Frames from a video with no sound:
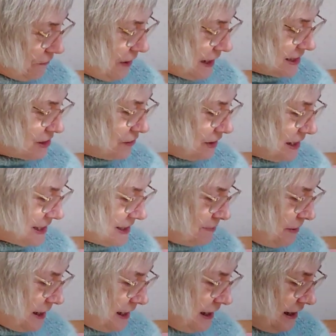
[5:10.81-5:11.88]
Right, so that's
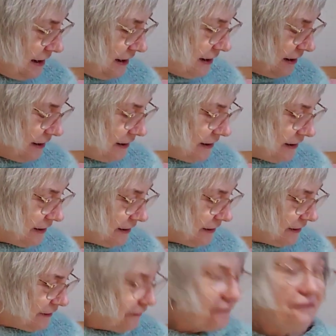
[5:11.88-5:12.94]
my
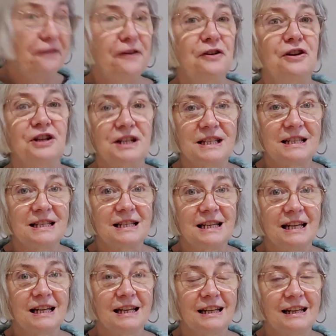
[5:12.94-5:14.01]

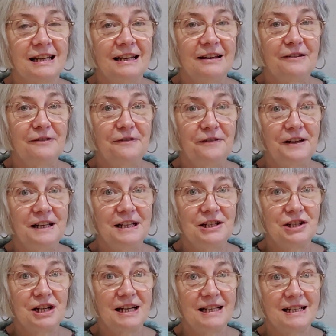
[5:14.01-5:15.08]
first
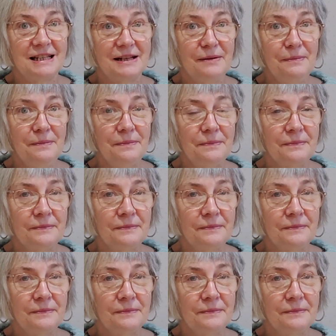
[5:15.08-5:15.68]
finished item.